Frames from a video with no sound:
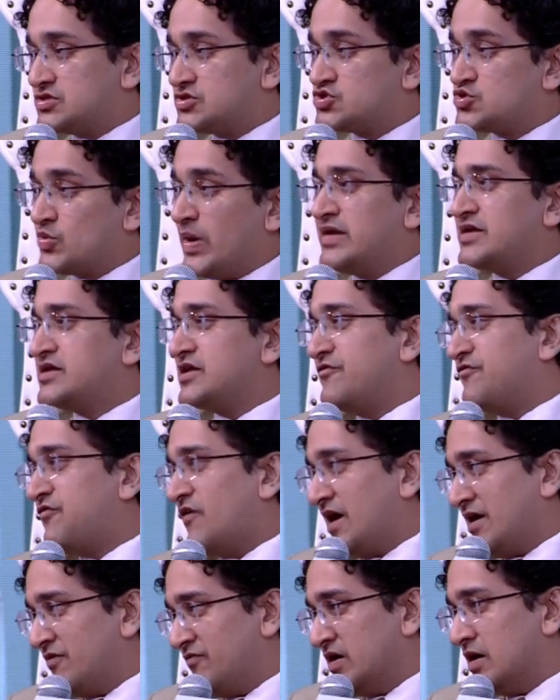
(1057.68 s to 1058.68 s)

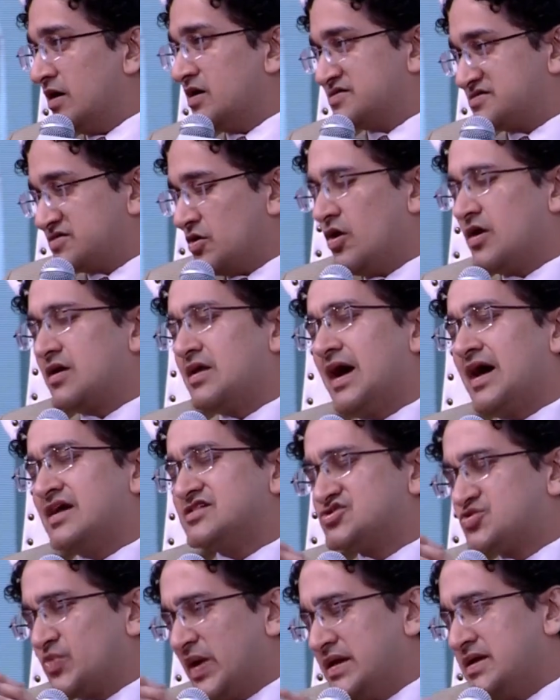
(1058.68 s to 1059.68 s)
25 years, or
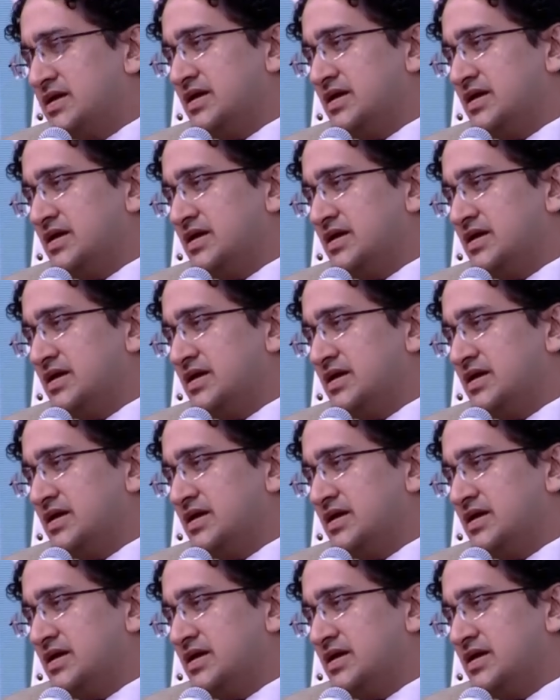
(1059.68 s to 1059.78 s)
last 20